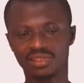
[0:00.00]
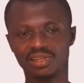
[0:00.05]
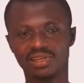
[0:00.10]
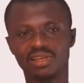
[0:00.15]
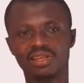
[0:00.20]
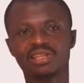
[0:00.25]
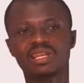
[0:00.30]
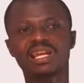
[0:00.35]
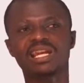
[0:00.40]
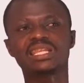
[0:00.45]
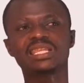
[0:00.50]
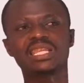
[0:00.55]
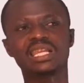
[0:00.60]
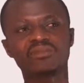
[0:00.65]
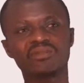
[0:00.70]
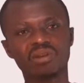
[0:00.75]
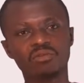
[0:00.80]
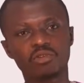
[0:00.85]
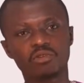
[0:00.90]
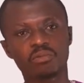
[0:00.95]
It can
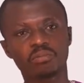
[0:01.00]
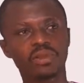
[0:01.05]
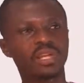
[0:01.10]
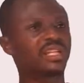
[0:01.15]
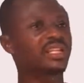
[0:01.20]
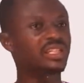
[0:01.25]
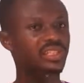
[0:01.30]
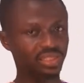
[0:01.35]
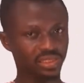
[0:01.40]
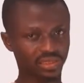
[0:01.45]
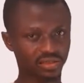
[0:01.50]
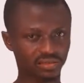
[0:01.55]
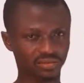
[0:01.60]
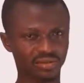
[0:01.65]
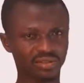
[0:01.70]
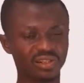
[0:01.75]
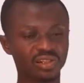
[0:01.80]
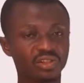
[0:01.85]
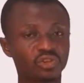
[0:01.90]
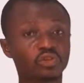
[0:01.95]
never be replenished.
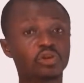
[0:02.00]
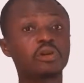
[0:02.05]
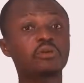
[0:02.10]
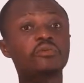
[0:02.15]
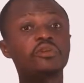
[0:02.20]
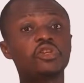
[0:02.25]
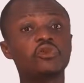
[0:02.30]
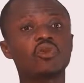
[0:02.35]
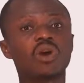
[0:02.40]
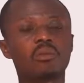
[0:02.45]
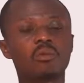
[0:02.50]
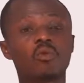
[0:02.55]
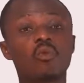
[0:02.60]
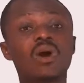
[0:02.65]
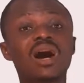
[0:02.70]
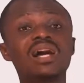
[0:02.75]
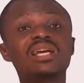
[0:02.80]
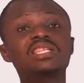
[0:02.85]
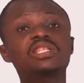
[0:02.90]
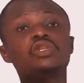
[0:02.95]
Non-renewable.
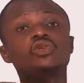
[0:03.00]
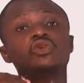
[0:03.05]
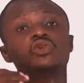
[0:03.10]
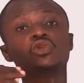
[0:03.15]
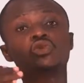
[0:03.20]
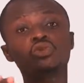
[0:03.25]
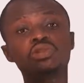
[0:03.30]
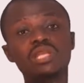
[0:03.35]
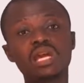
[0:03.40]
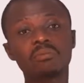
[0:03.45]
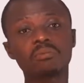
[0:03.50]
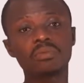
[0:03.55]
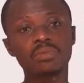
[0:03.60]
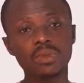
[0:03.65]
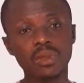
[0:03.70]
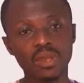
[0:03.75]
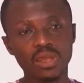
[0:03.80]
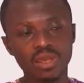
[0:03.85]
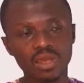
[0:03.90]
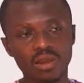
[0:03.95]
Once you use them,
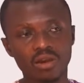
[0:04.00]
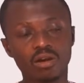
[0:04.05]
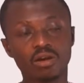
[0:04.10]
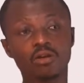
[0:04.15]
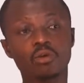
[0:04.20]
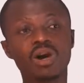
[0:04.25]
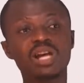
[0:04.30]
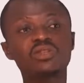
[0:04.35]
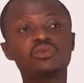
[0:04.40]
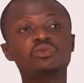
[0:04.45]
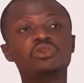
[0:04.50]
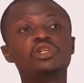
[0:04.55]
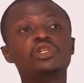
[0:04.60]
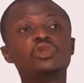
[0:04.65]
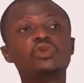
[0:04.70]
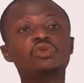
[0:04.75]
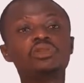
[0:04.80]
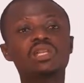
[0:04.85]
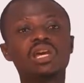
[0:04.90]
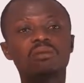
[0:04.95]
or once we
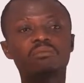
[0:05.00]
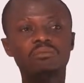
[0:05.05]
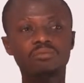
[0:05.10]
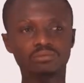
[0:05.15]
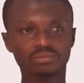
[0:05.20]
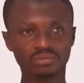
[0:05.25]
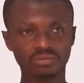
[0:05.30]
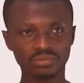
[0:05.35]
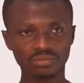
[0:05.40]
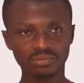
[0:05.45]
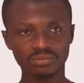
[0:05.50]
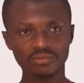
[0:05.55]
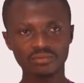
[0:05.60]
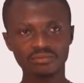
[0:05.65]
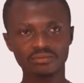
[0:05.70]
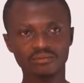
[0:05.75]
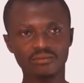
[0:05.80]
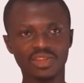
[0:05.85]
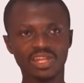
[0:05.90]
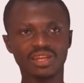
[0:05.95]
use them
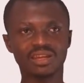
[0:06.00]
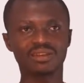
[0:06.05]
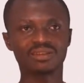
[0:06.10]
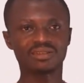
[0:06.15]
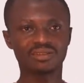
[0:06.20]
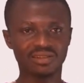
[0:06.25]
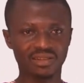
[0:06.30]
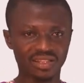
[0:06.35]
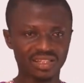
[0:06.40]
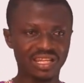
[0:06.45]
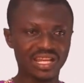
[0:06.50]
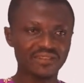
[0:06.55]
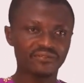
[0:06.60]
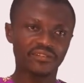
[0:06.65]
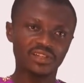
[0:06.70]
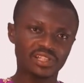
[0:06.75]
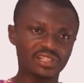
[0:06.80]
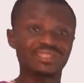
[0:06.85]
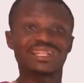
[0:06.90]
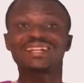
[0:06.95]
and it gets
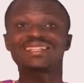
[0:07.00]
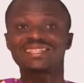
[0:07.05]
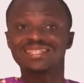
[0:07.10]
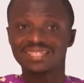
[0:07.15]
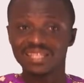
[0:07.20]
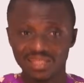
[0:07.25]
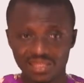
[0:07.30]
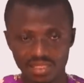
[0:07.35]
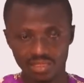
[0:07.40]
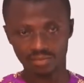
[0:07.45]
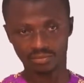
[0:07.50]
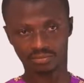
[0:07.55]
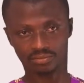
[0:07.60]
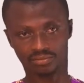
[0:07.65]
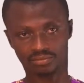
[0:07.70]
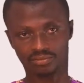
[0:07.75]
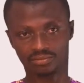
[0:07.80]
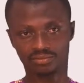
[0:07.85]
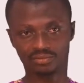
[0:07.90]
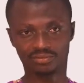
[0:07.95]
finished, that is it.
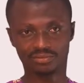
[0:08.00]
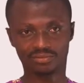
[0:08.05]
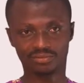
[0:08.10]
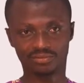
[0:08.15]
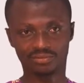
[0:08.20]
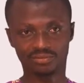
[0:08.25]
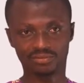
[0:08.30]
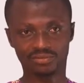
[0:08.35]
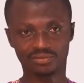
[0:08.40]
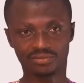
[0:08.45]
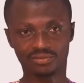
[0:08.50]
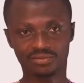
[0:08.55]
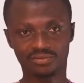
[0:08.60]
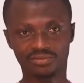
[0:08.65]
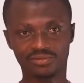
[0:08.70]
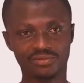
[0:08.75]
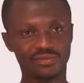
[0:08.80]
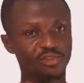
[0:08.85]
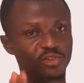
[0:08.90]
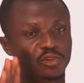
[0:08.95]

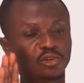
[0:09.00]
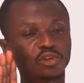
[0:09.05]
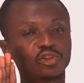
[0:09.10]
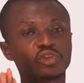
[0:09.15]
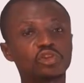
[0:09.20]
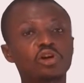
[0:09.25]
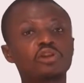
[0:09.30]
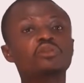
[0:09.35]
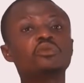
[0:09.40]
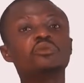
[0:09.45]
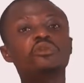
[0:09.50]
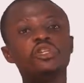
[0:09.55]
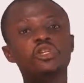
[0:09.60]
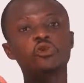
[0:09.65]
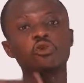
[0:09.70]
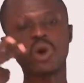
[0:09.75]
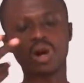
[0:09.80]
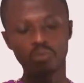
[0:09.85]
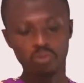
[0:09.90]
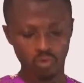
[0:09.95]
So
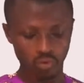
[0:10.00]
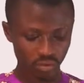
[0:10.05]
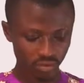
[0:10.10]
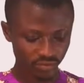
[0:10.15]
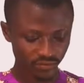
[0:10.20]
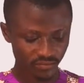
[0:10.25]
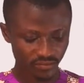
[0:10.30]
non-renewable.